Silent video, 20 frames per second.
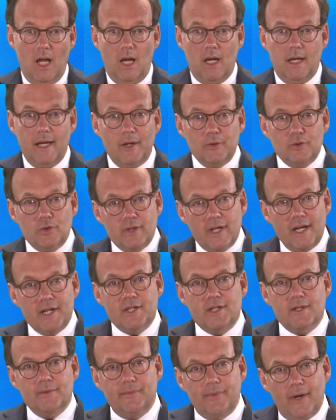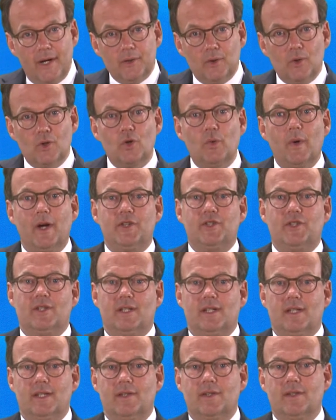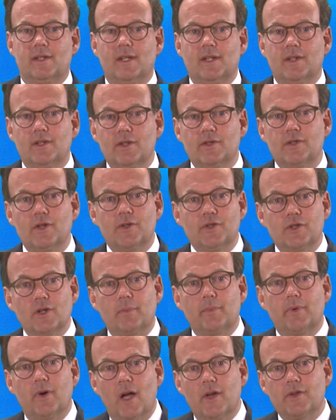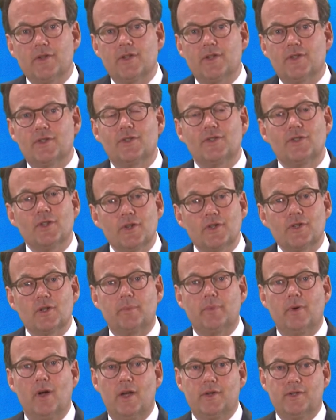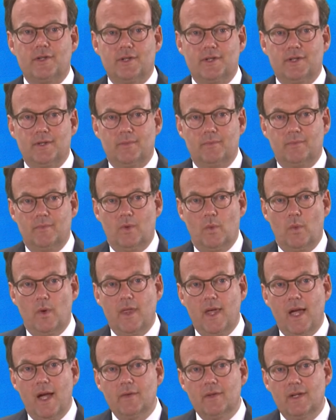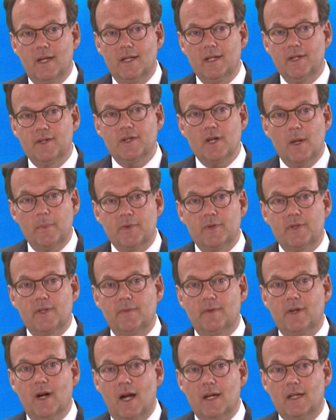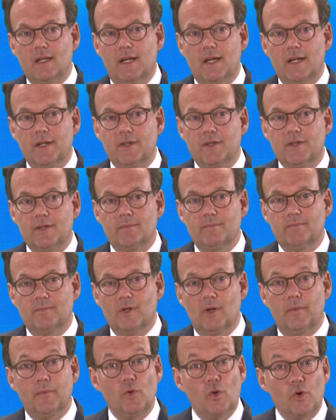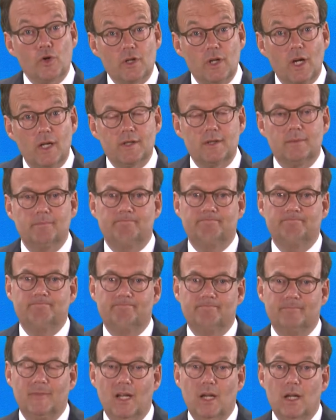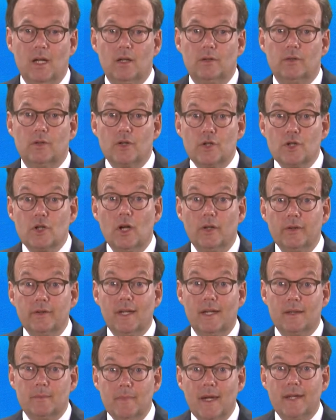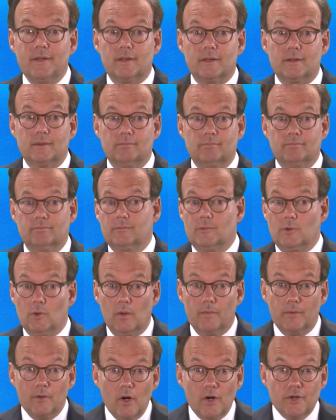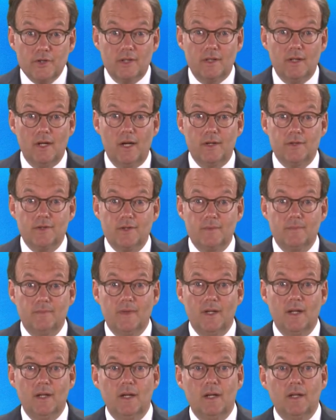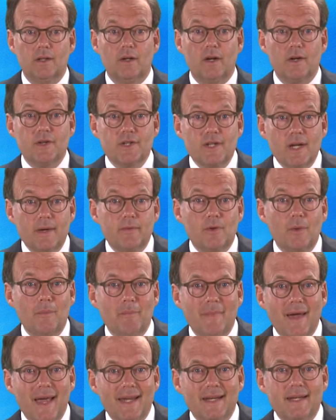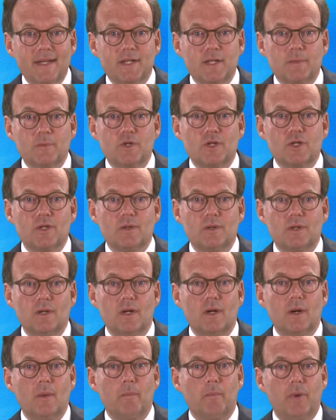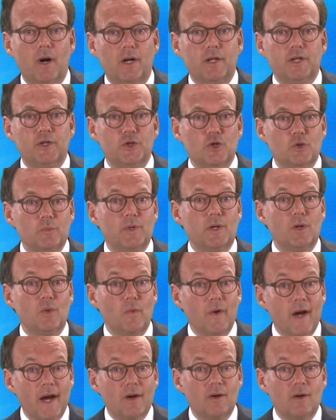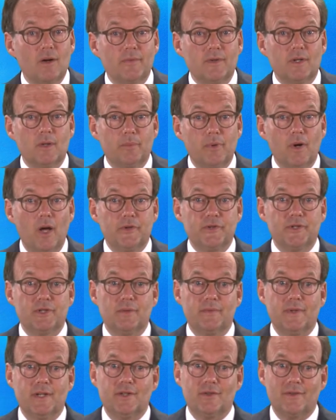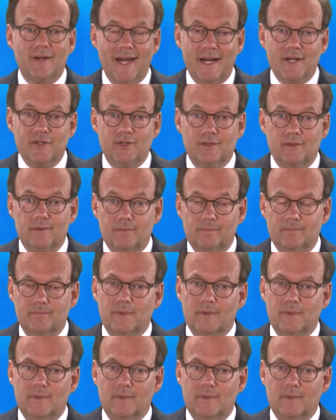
Now today's final question is, is such a process just a process without any substantive guidelines? Of course not. Does content matter? Of course it does. There are several mechanisms parties should be aware of in the process of interaction.